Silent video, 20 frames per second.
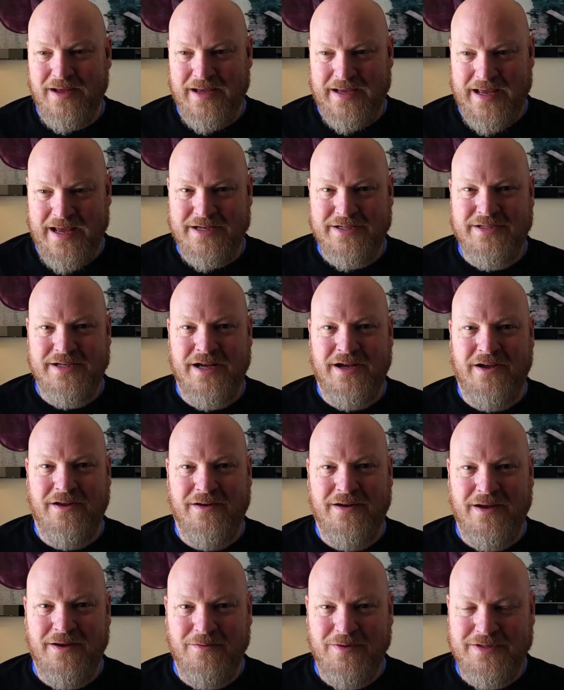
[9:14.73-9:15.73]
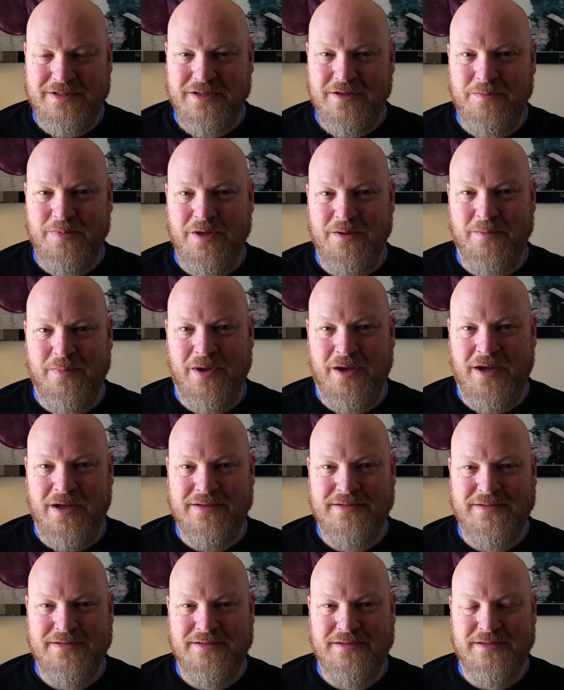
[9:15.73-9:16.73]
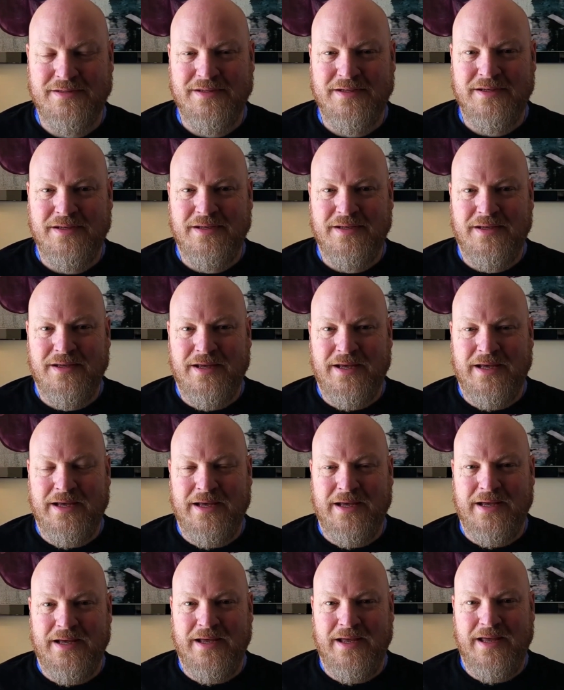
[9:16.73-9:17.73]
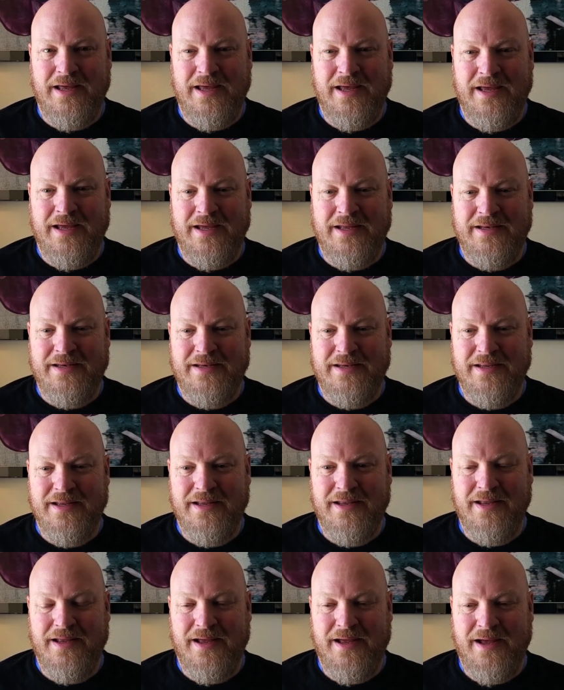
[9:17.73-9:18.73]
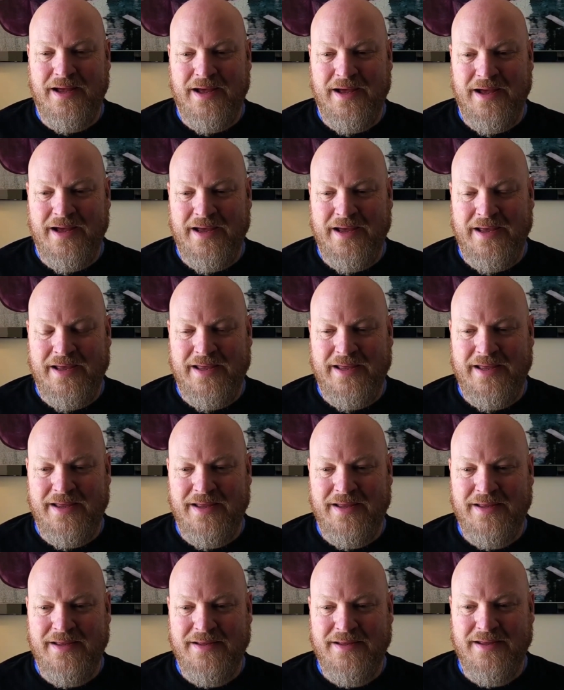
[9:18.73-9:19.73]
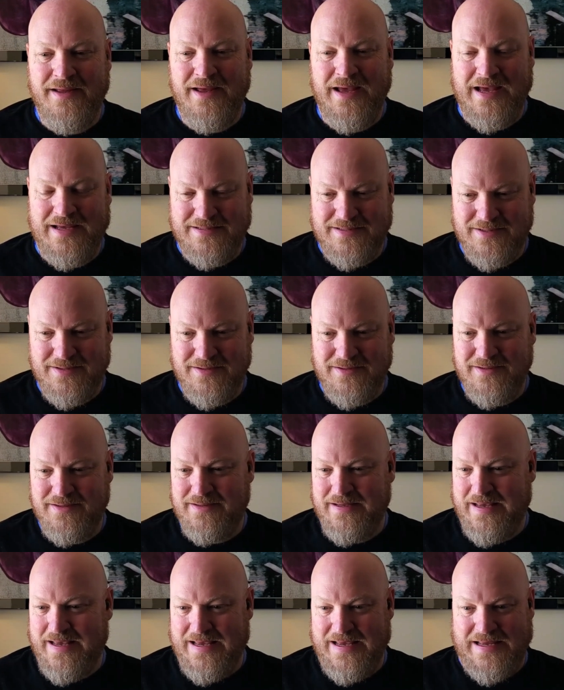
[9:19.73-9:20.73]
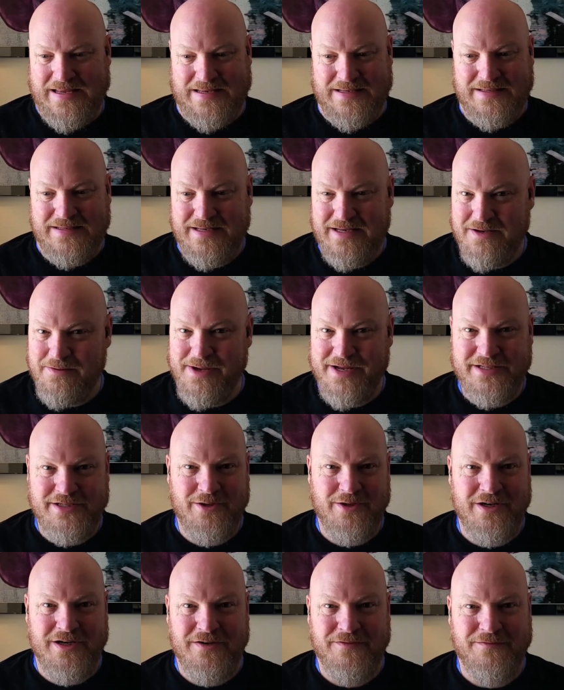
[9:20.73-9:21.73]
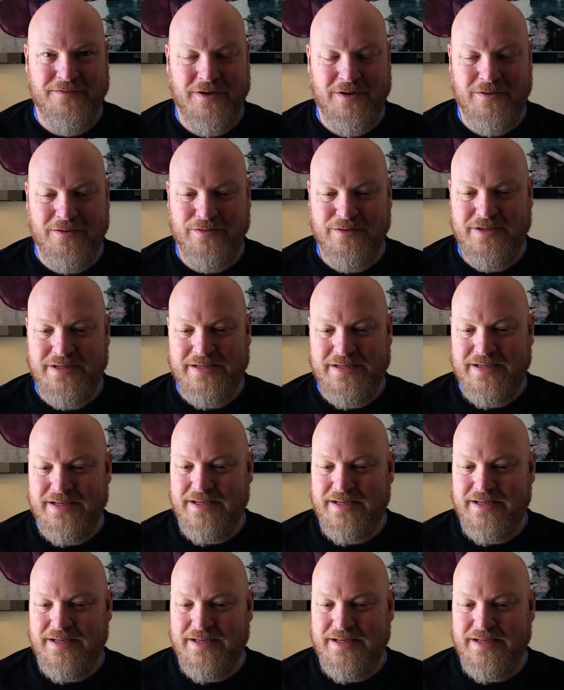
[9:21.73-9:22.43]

I cashed out. I went to the pit boss and I asked, hey, did anybody turn in a phone?